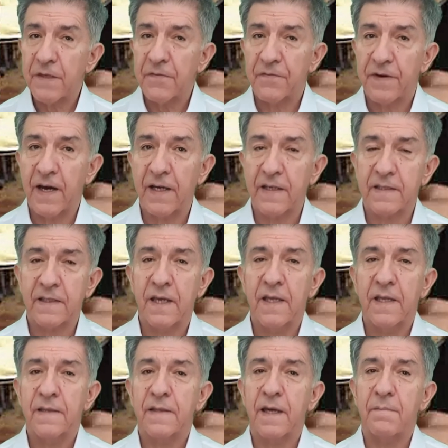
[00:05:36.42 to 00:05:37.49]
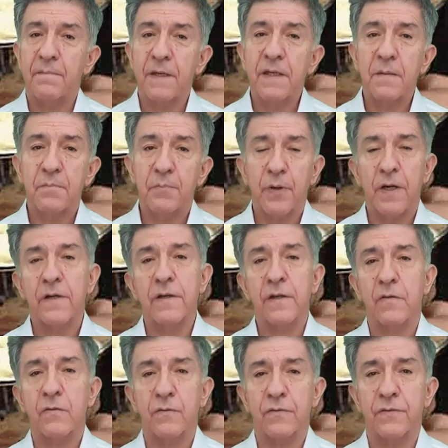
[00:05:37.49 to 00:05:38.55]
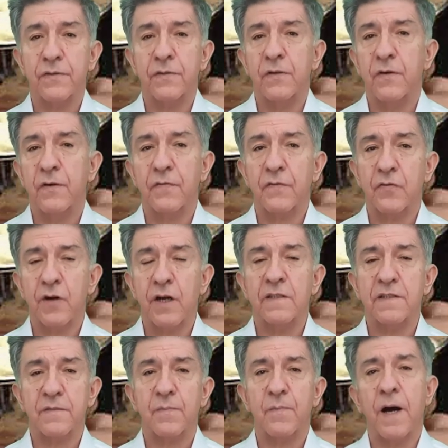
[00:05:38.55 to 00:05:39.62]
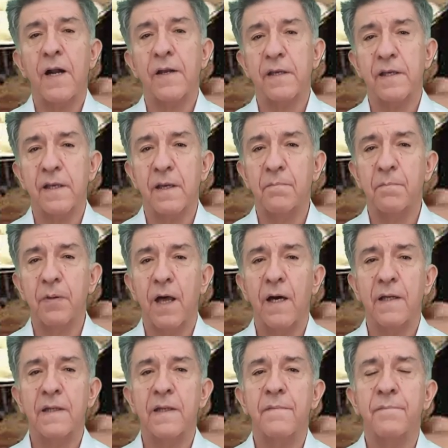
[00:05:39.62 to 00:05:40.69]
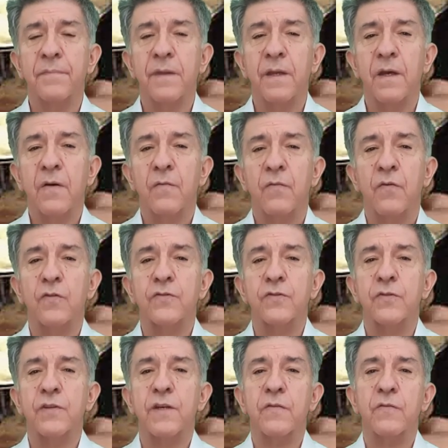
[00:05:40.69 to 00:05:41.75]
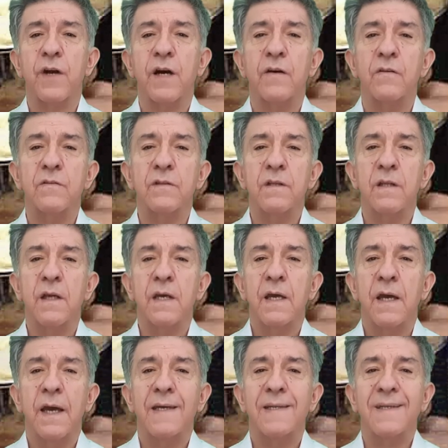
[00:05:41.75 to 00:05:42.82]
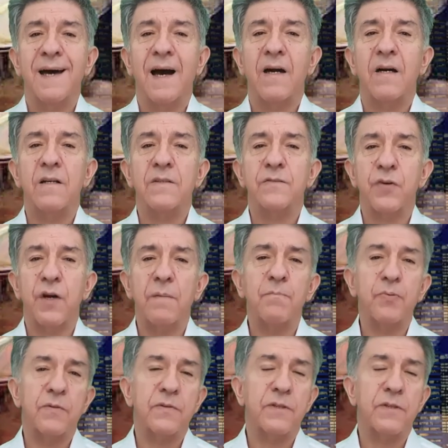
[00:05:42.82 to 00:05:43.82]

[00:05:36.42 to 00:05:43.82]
fact that many particles of Christ's body and blood fall to the ground and are trampled